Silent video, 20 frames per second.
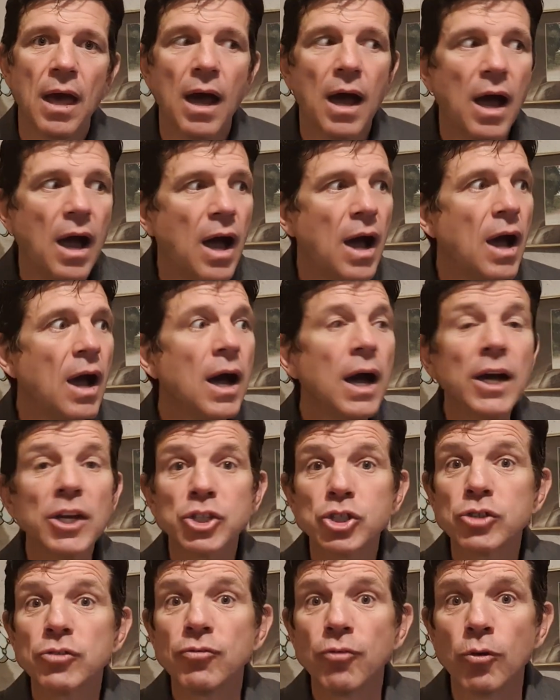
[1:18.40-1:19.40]
A
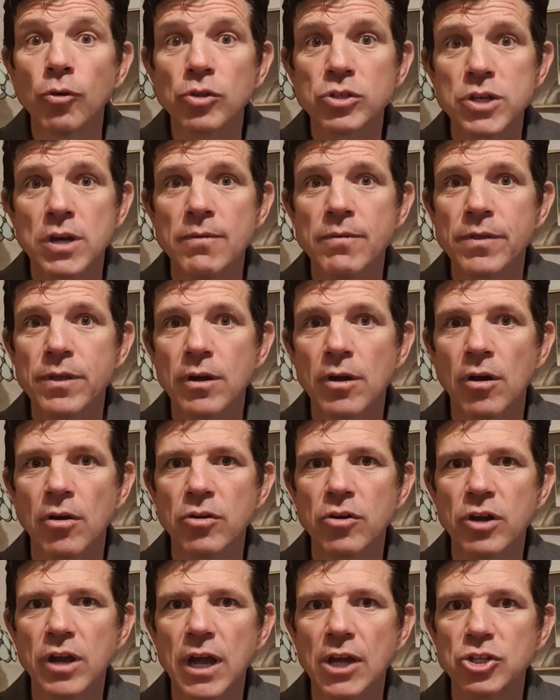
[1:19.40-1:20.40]
hush falls over the
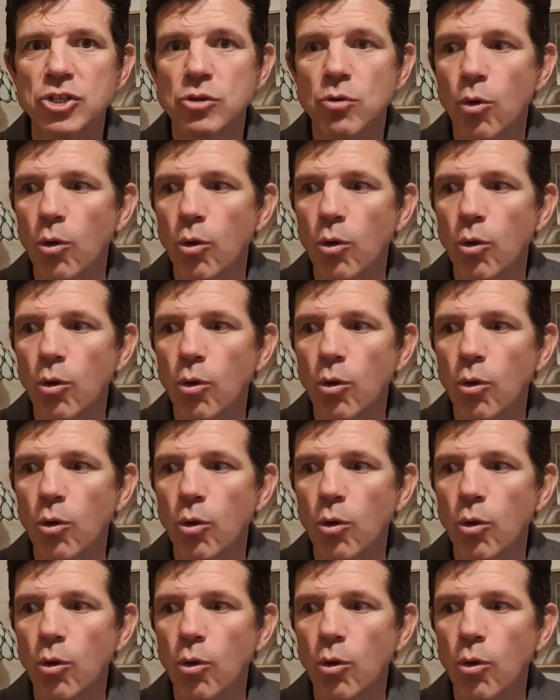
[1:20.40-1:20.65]
congregation.